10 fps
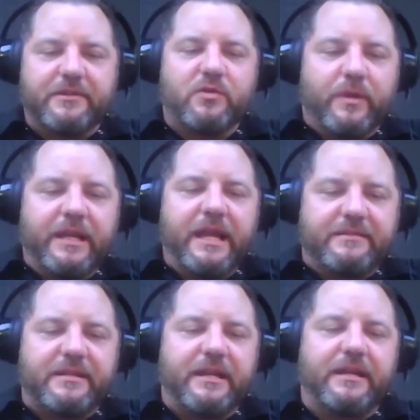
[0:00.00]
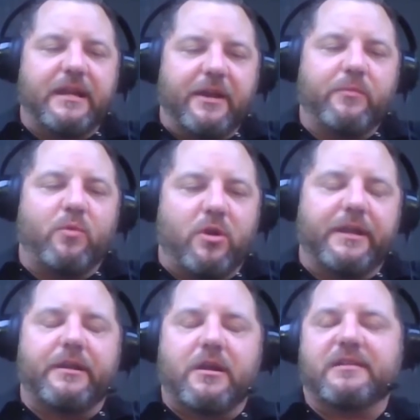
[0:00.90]
In 2018, I
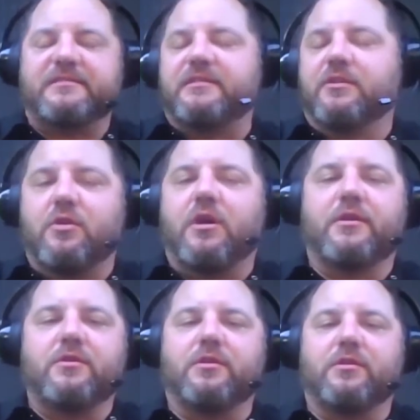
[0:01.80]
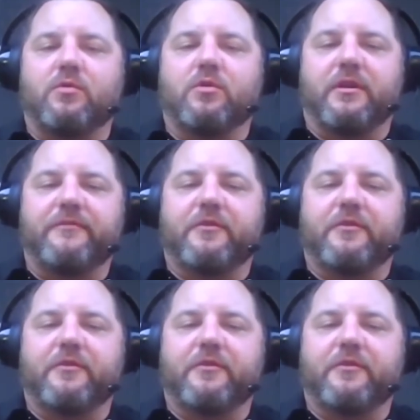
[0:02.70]
won an Austin Chronicle Award